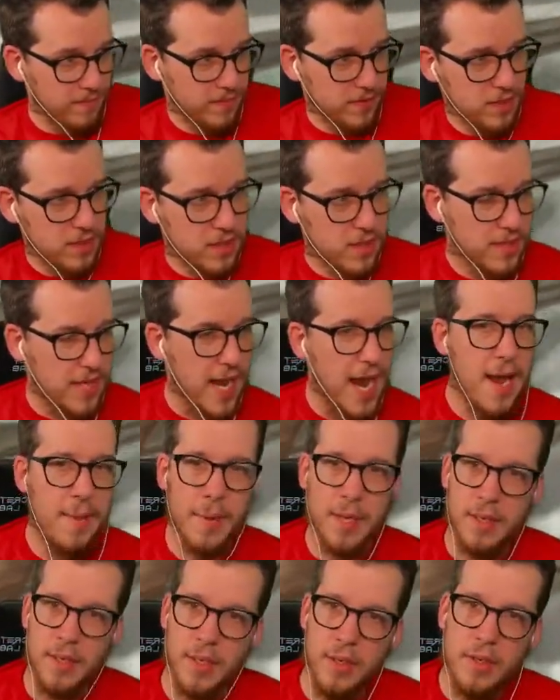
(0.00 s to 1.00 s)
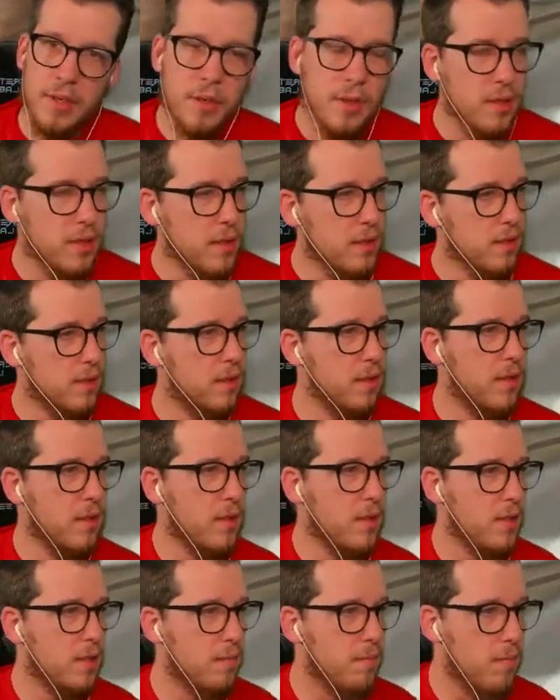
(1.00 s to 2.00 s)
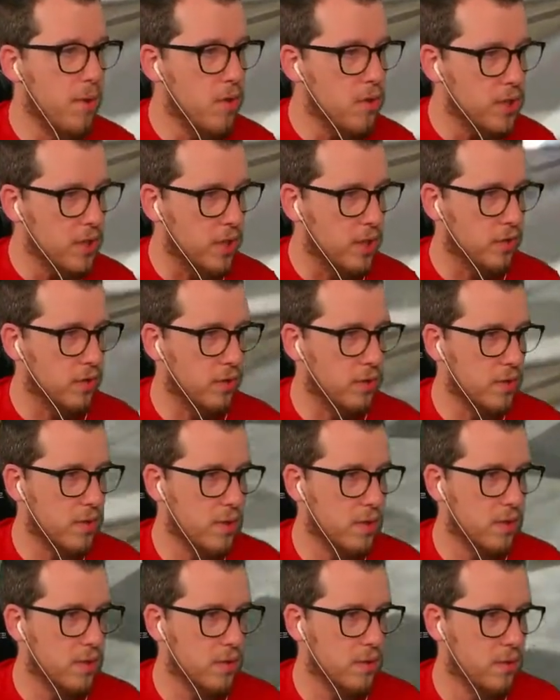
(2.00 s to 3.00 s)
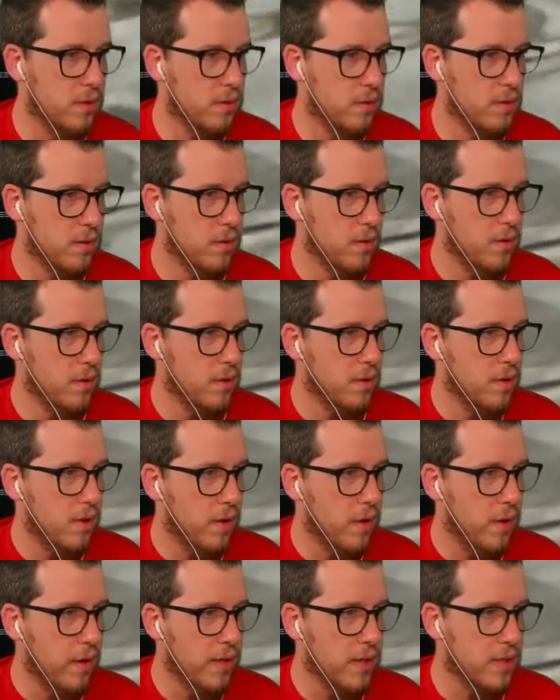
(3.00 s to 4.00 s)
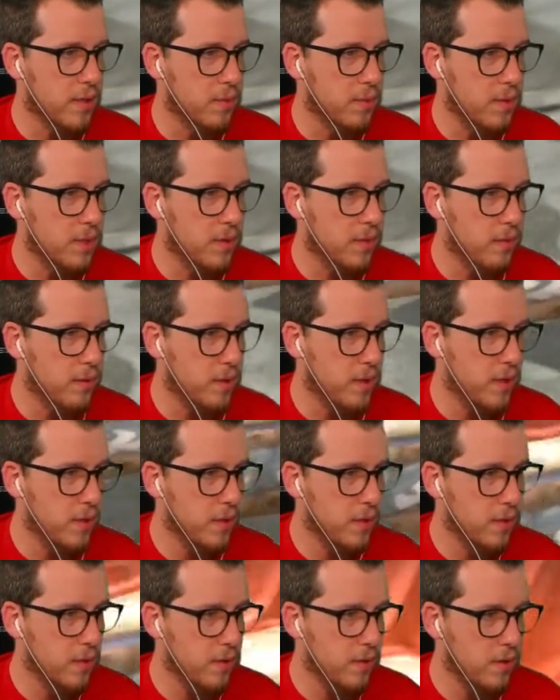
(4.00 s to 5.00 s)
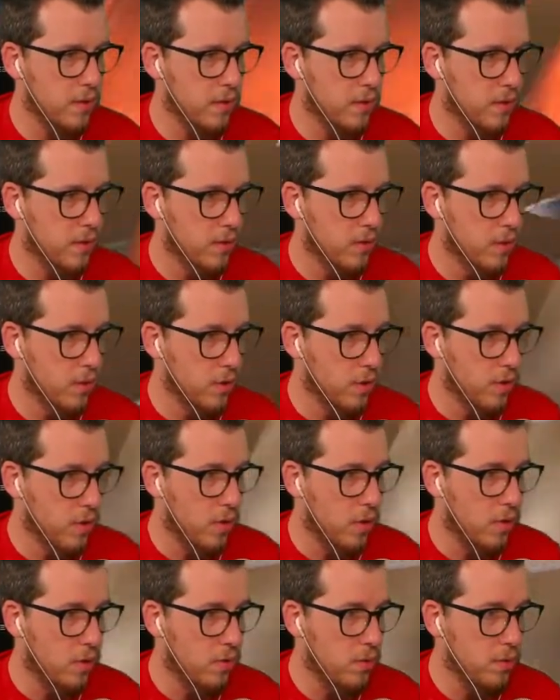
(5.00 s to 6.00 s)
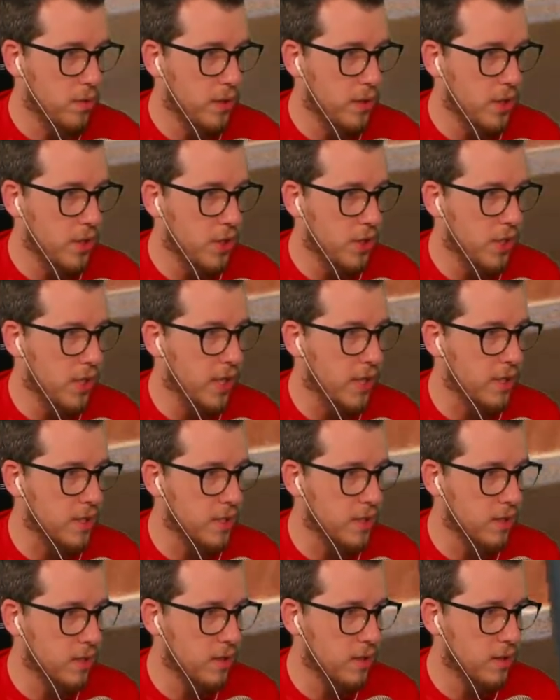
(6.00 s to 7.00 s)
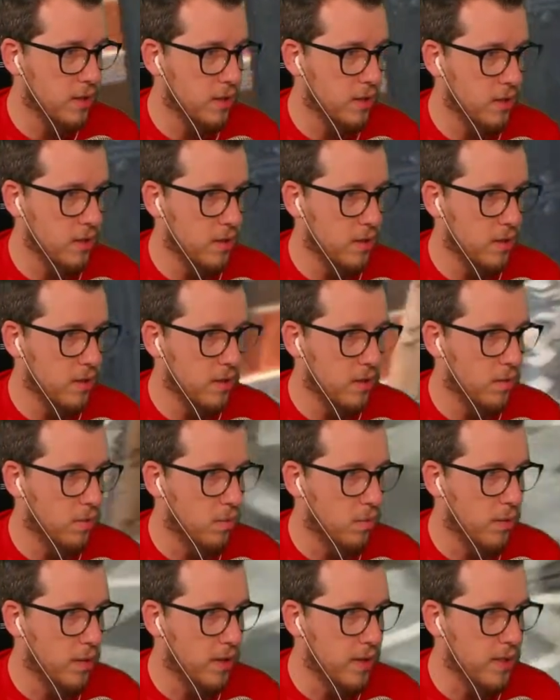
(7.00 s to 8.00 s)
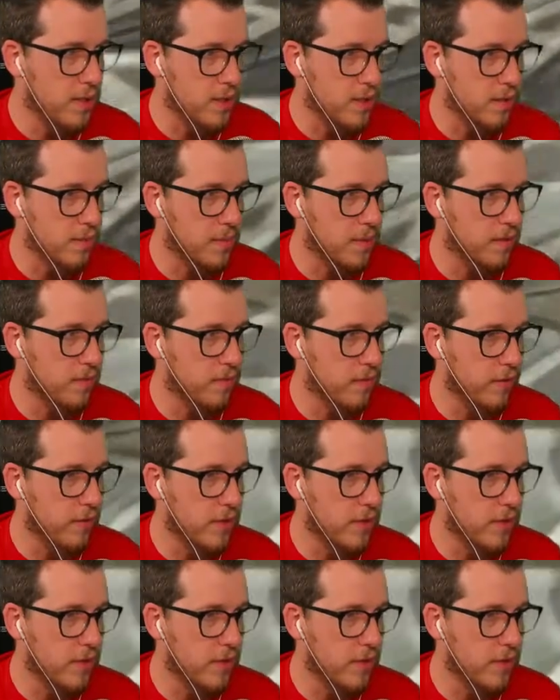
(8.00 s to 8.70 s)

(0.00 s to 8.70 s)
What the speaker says: Stab it, dude. Motion controls. All right, so what's going on here? Holy shit. Well, this is a very